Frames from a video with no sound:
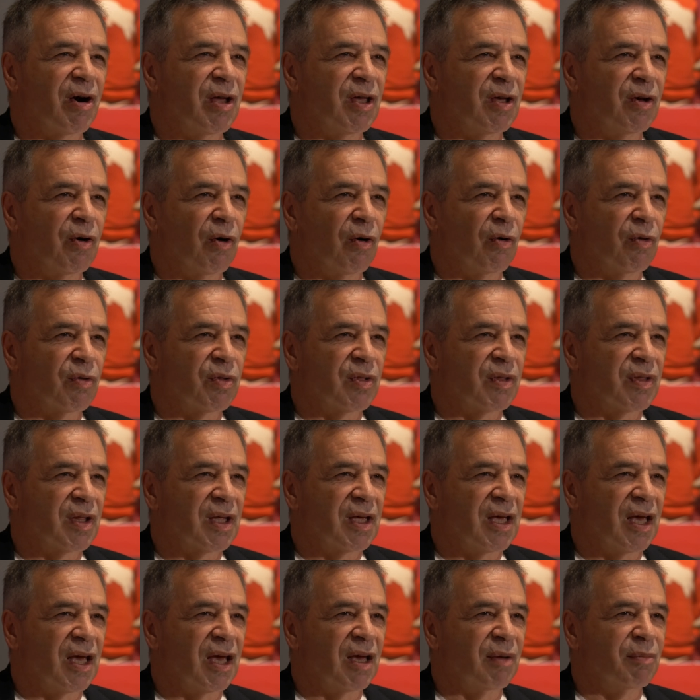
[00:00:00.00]
he goes in the
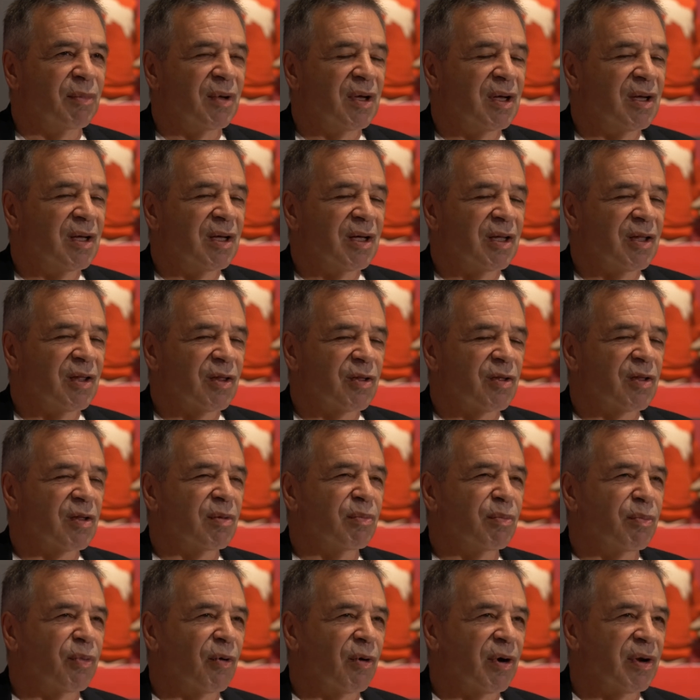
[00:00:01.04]
game. It's just
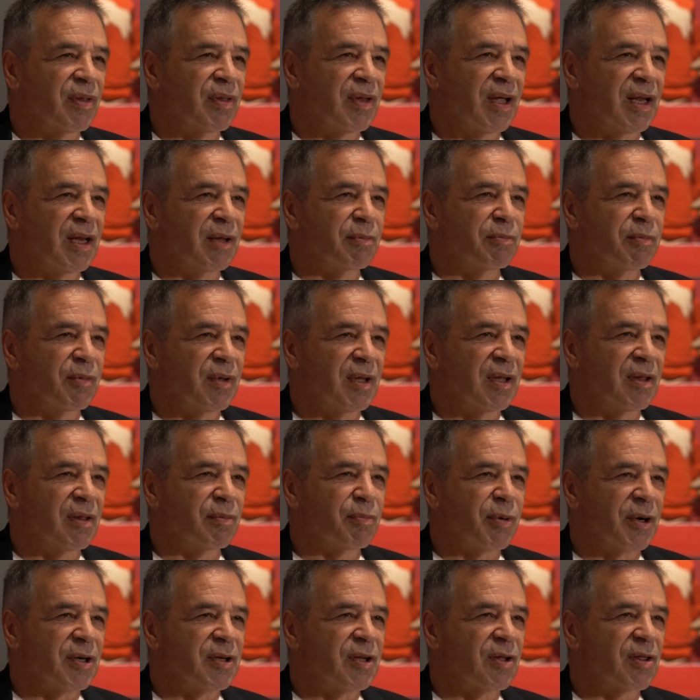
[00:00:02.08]
important that he, he's
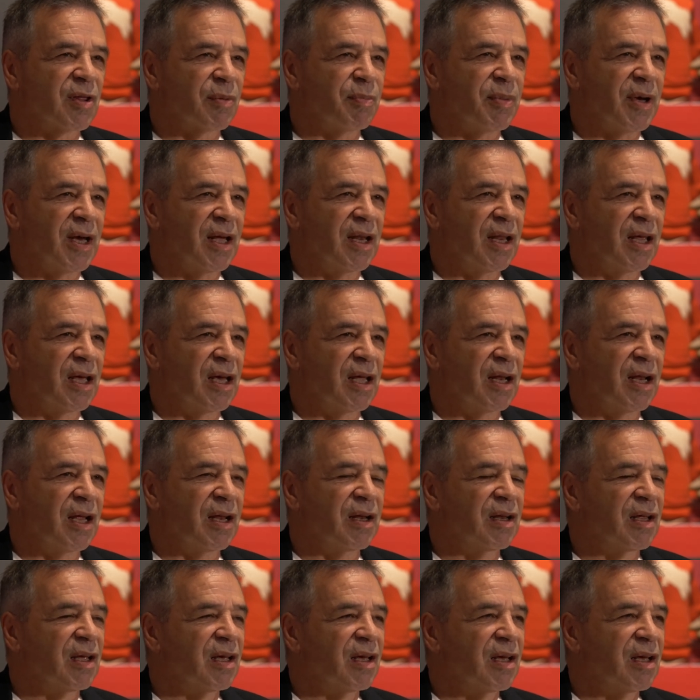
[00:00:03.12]
participating in
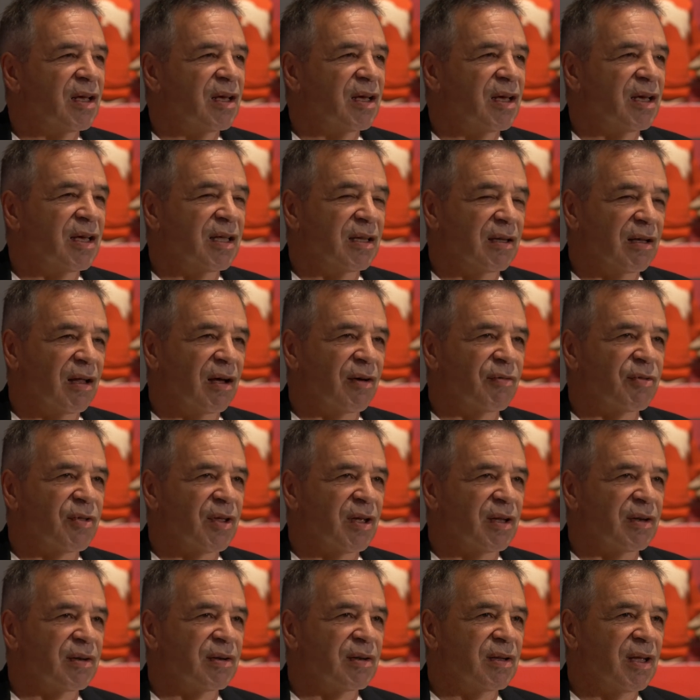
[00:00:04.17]
it. He loves
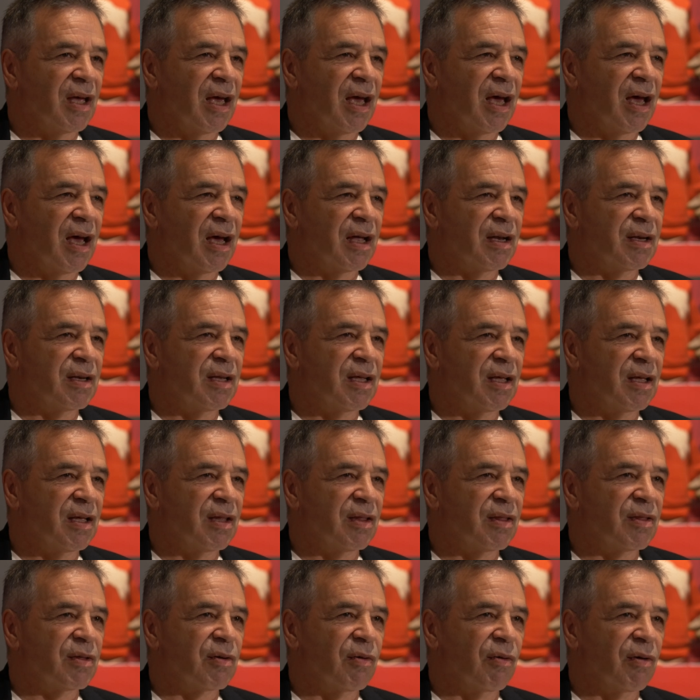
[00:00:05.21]
it, and
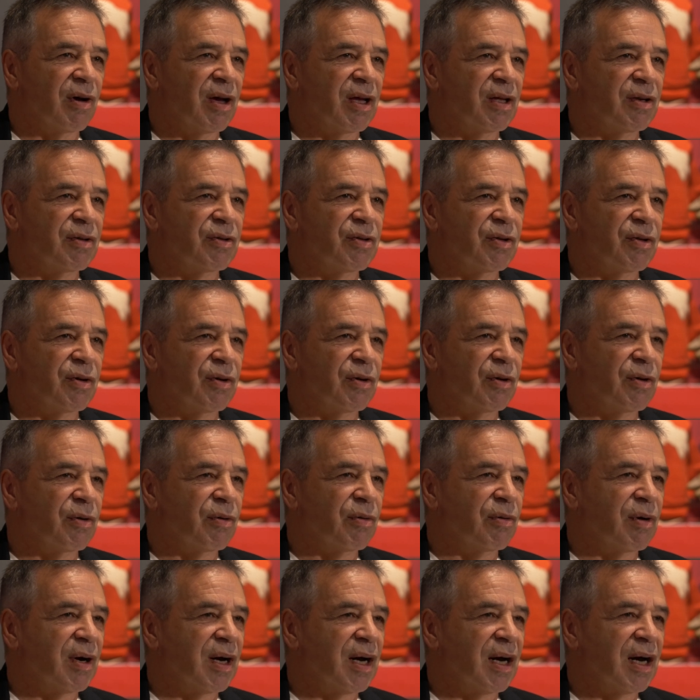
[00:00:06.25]
he's going
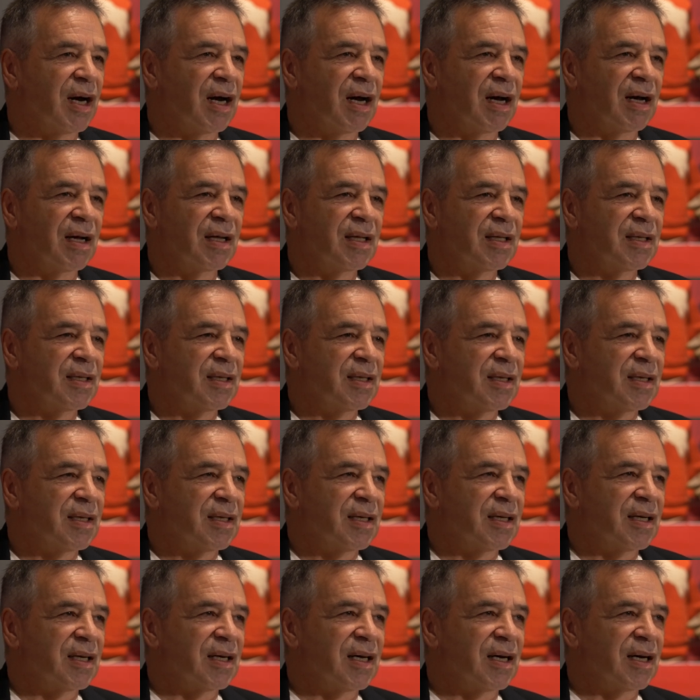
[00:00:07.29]
to. Uh,
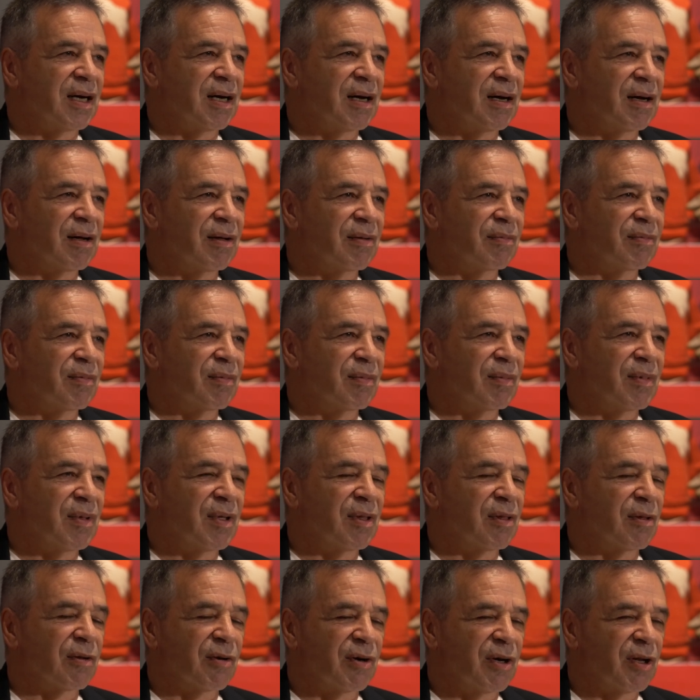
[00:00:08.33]
uh,
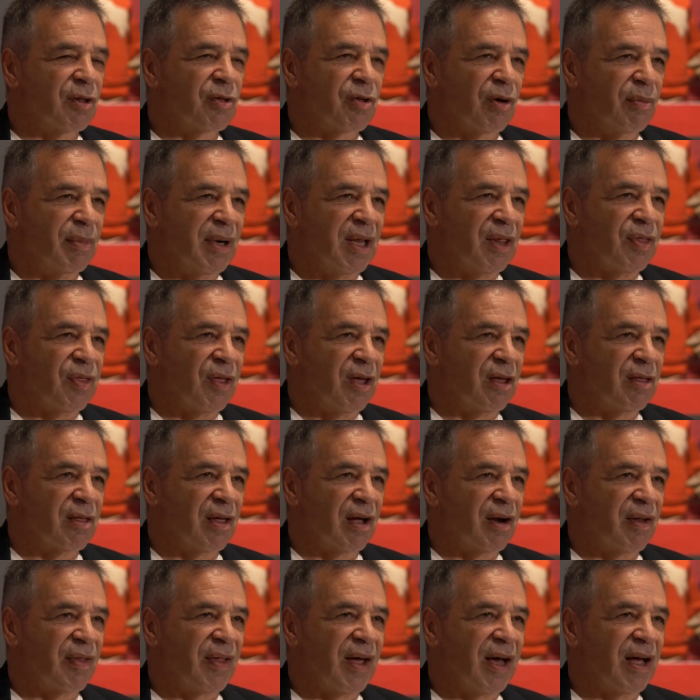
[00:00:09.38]
he's learning so many things
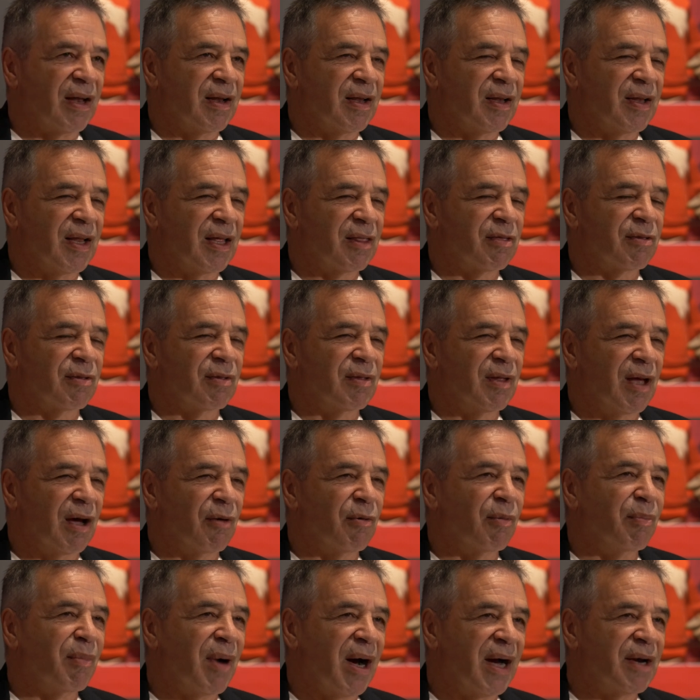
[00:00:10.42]
out of that, and that's a
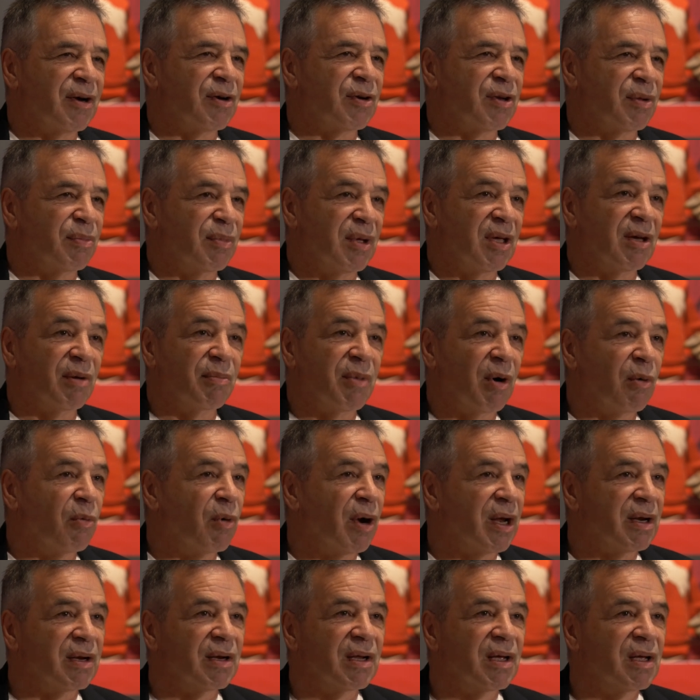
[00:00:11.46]
reminder to me about
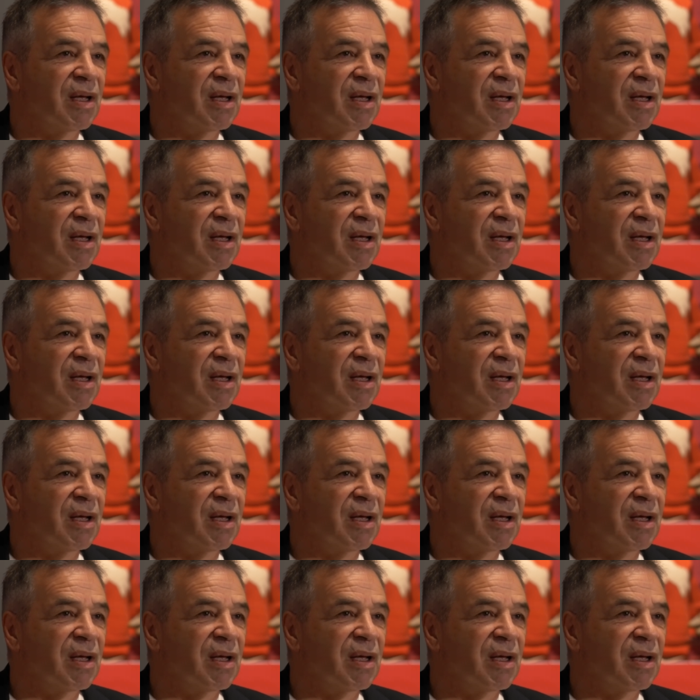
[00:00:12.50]
what,